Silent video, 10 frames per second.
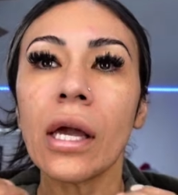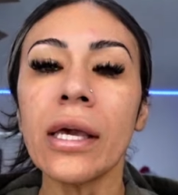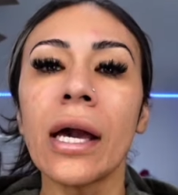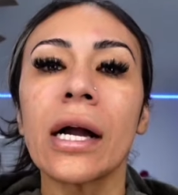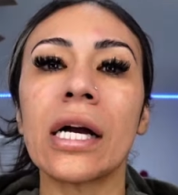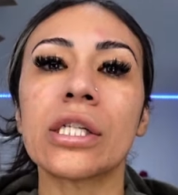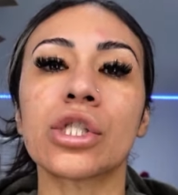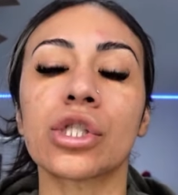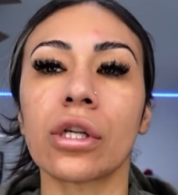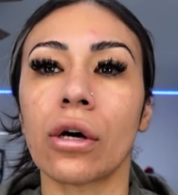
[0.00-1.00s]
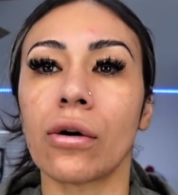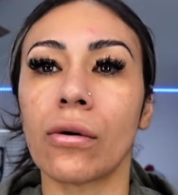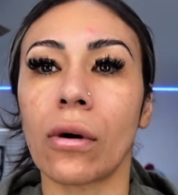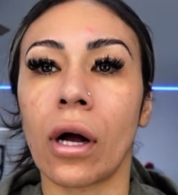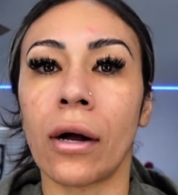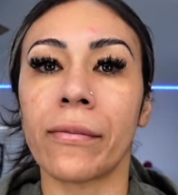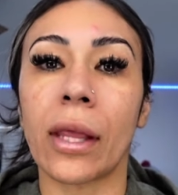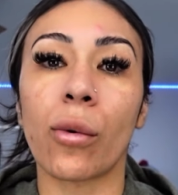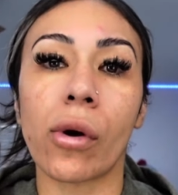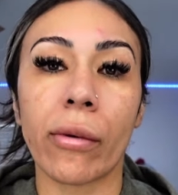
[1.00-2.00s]
Yeah, guys. So they
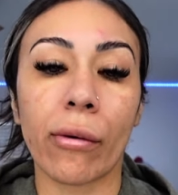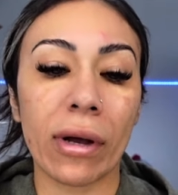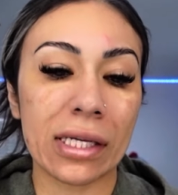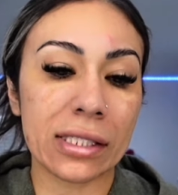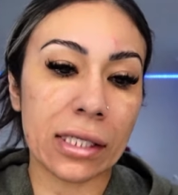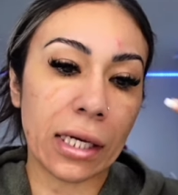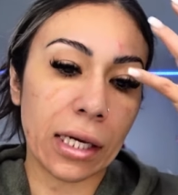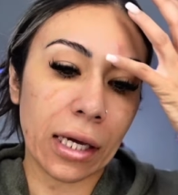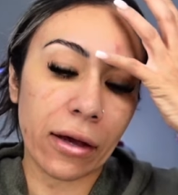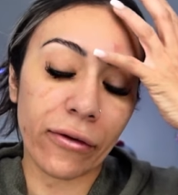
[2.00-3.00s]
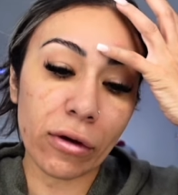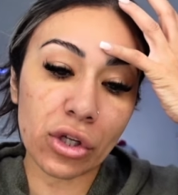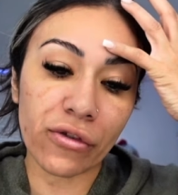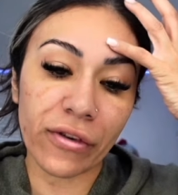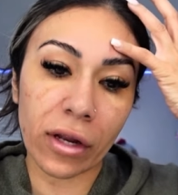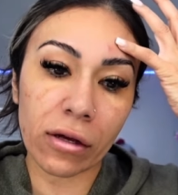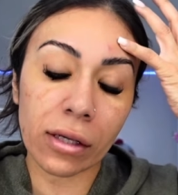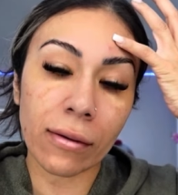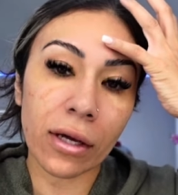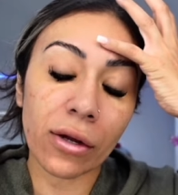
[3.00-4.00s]
were requesting YouTube videos.
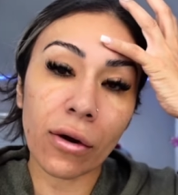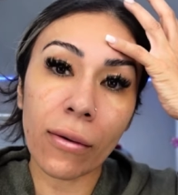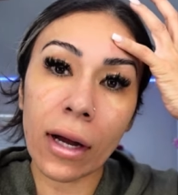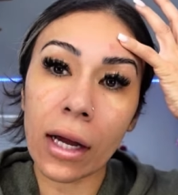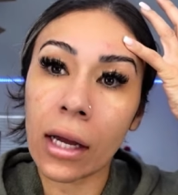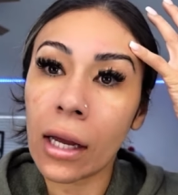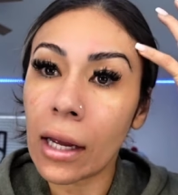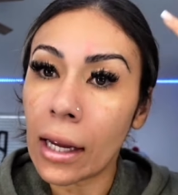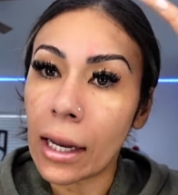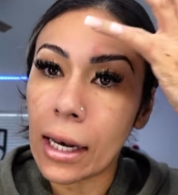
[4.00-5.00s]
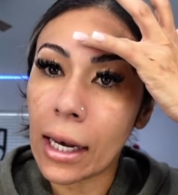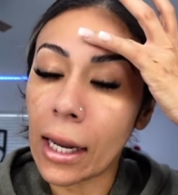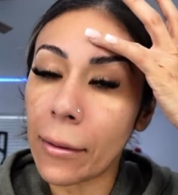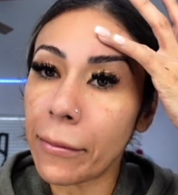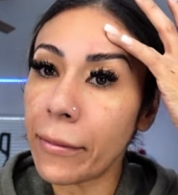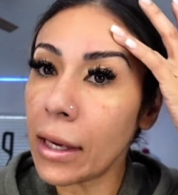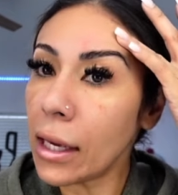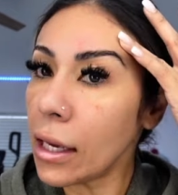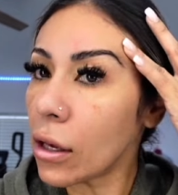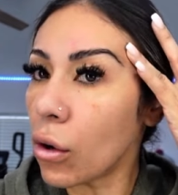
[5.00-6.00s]
I'm like, you know what? Let
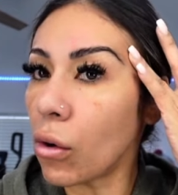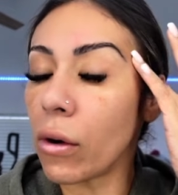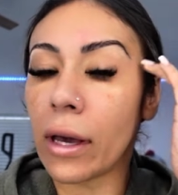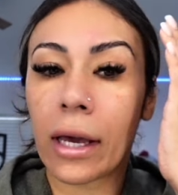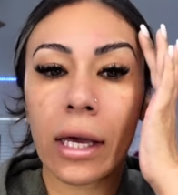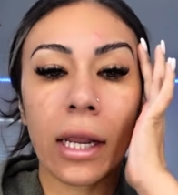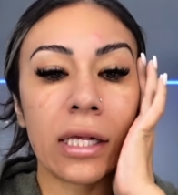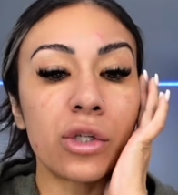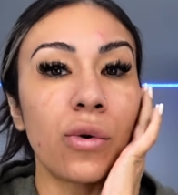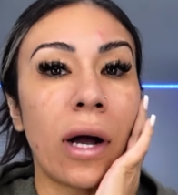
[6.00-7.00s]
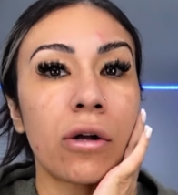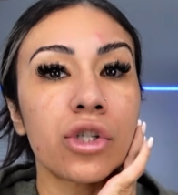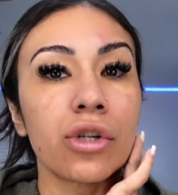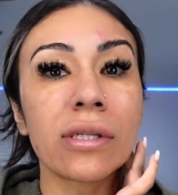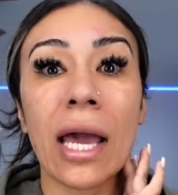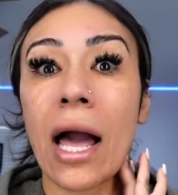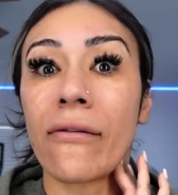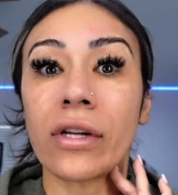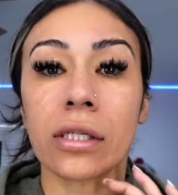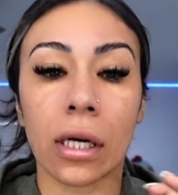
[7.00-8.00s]
me go ahead and do outros. I
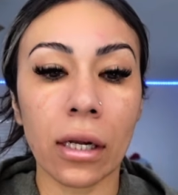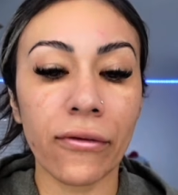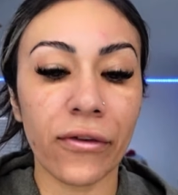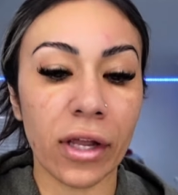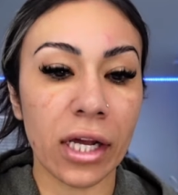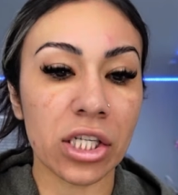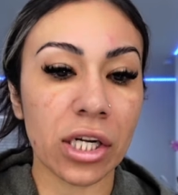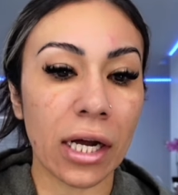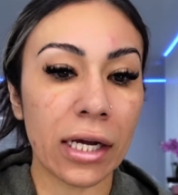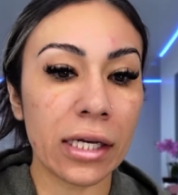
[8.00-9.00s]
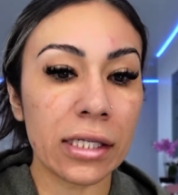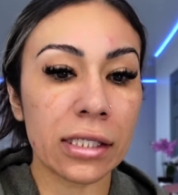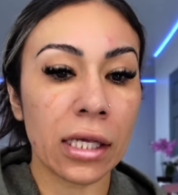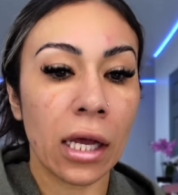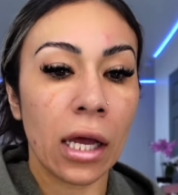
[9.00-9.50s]
have a ton of footage, guys.